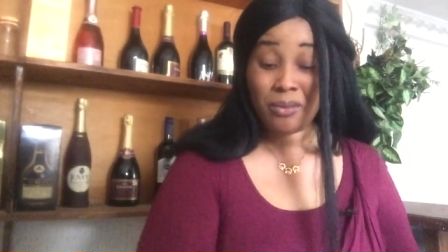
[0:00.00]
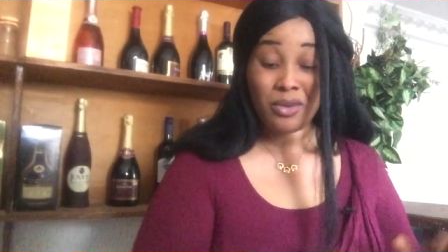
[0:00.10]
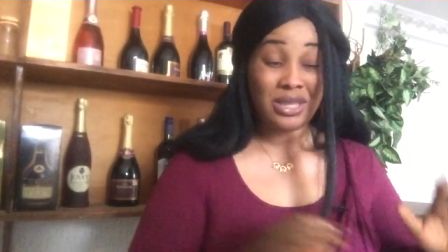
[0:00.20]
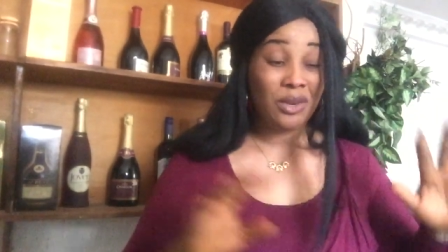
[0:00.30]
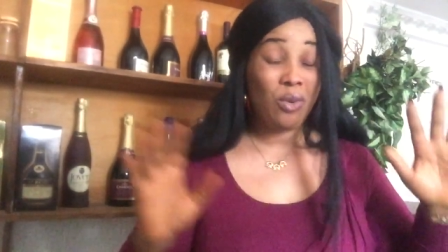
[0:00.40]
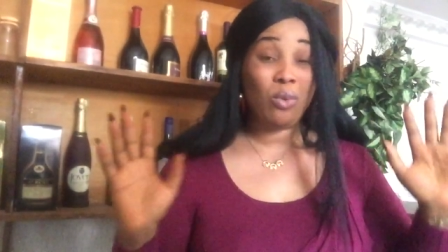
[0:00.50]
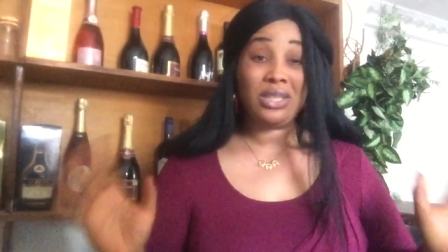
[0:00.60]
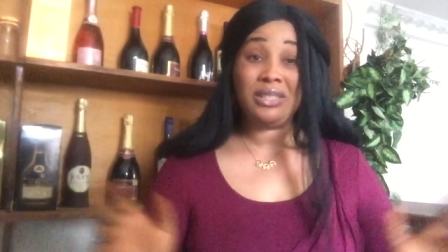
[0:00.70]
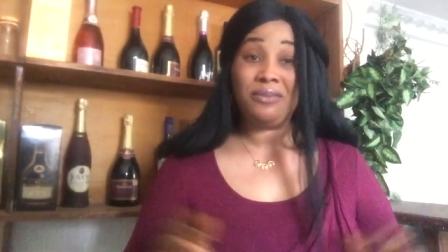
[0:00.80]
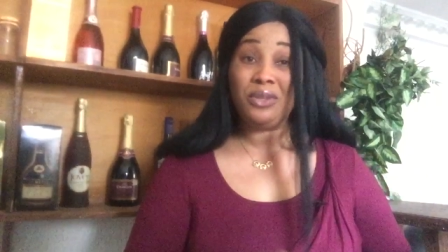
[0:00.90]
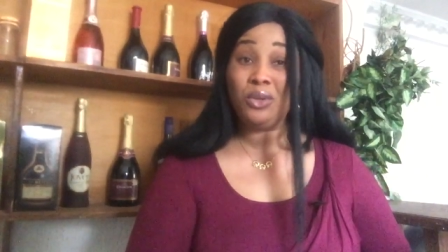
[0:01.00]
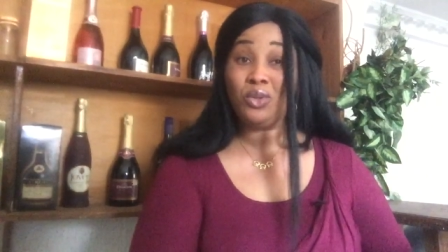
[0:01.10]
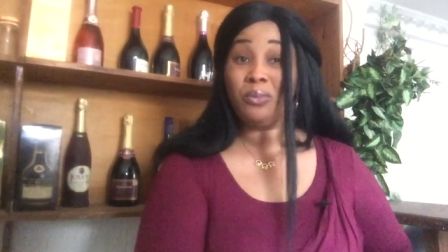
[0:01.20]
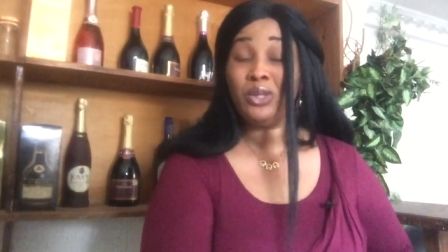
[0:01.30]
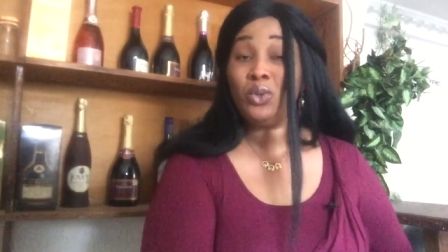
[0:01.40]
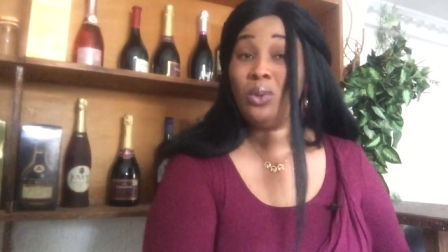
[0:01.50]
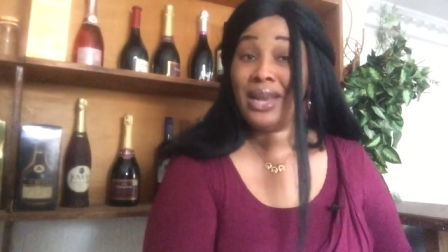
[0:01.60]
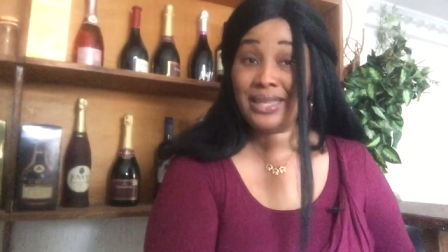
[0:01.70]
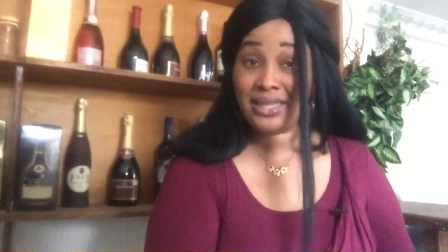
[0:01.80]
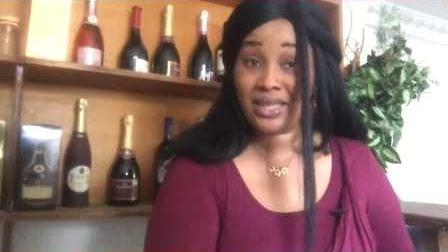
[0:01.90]
because I don't want this video to be too
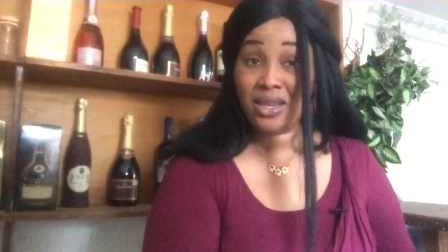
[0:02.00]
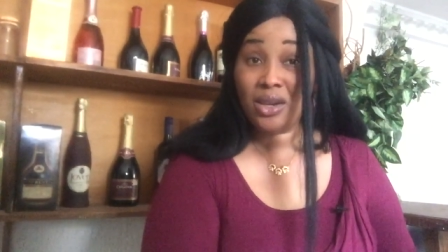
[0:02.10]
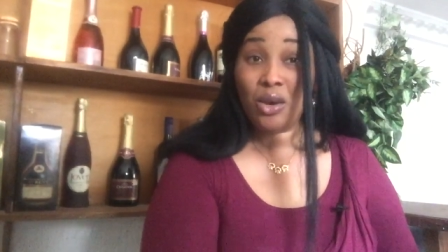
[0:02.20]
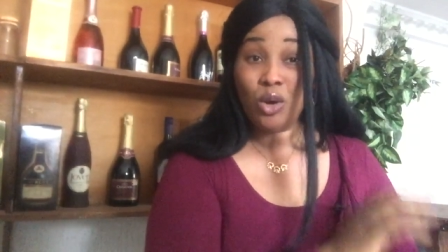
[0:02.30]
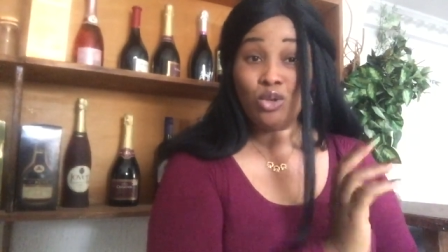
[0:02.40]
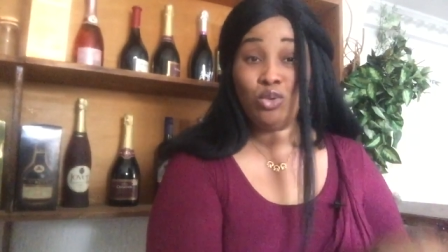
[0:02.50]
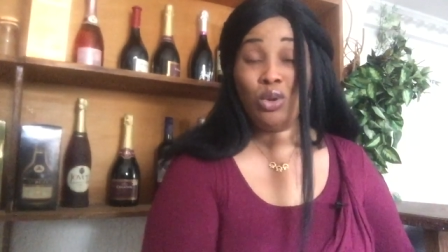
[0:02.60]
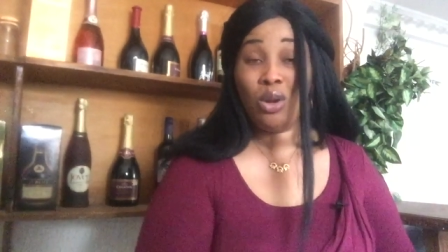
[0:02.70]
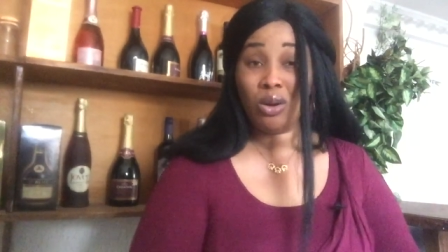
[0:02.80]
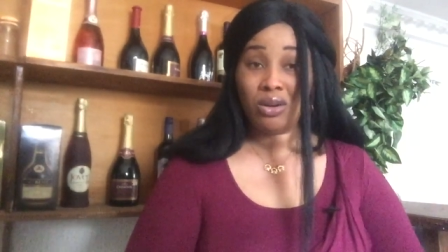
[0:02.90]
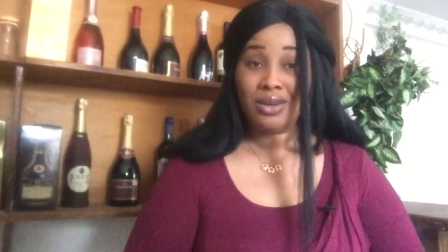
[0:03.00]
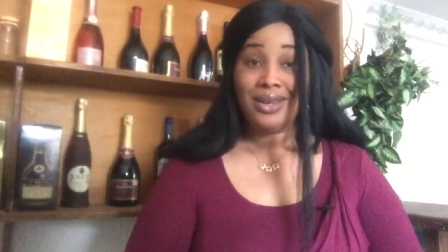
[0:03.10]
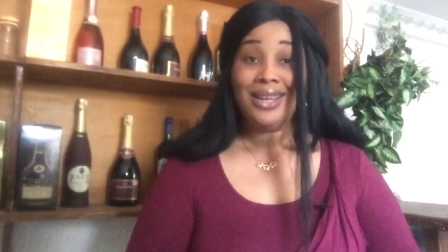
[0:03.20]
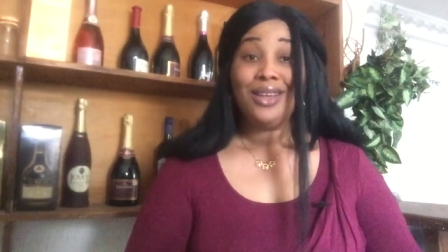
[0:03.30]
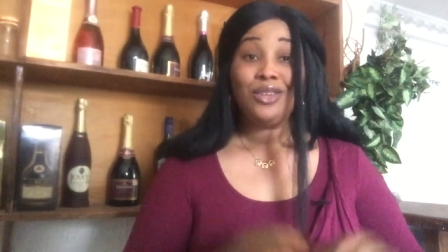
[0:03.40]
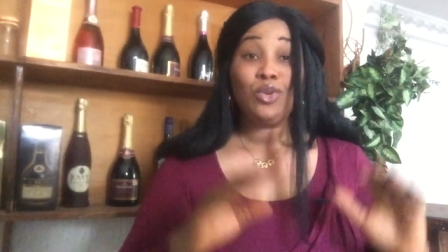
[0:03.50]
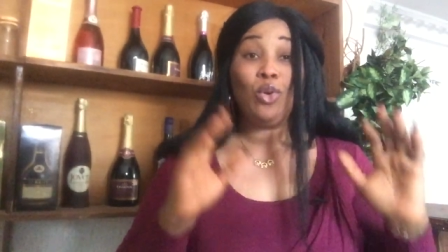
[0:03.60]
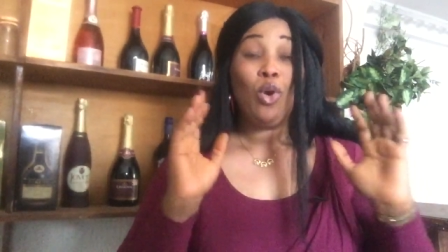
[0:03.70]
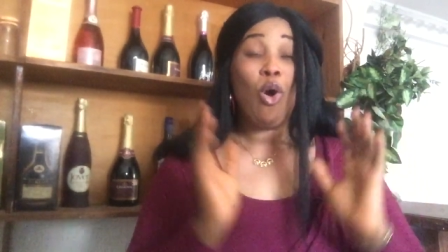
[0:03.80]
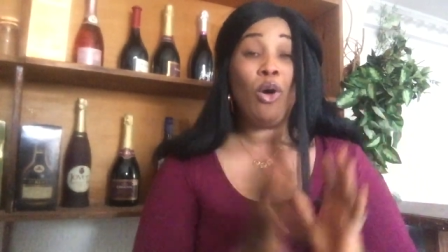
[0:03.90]
lengthy or too long.
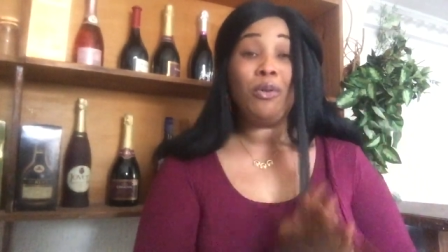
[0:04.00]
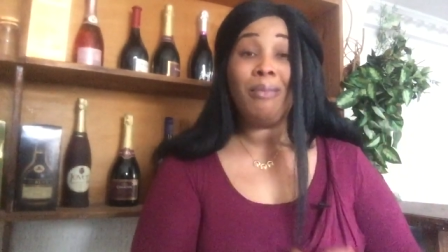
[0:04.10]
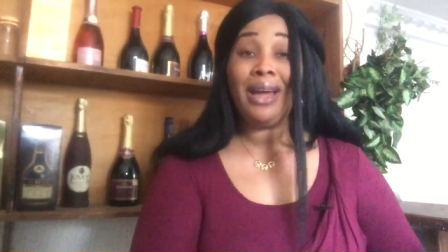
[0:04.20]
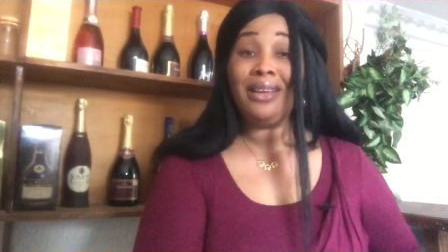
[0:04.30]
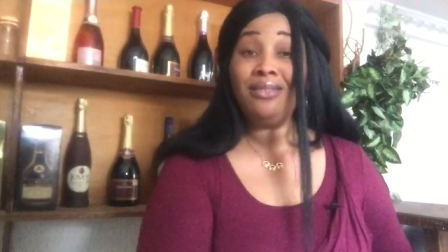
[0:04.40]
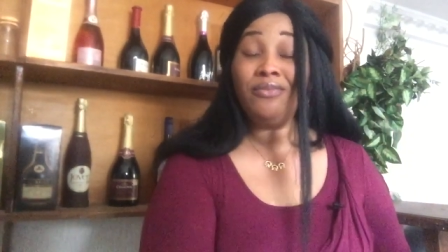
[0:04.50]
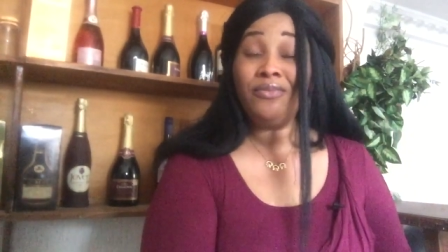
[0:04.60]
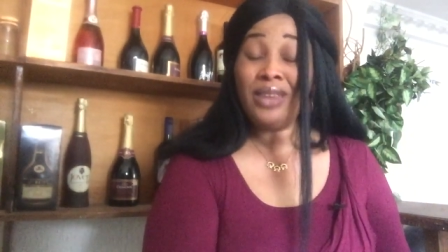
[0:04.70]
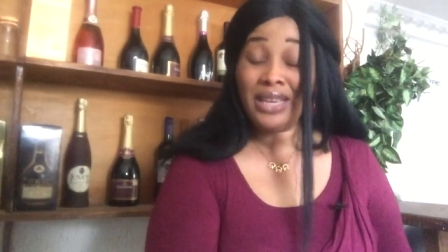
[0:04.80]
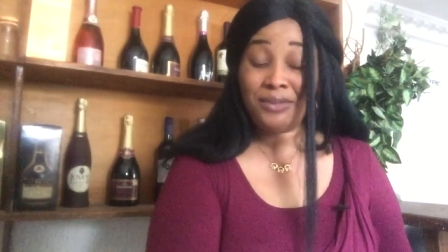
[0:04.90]
So on my next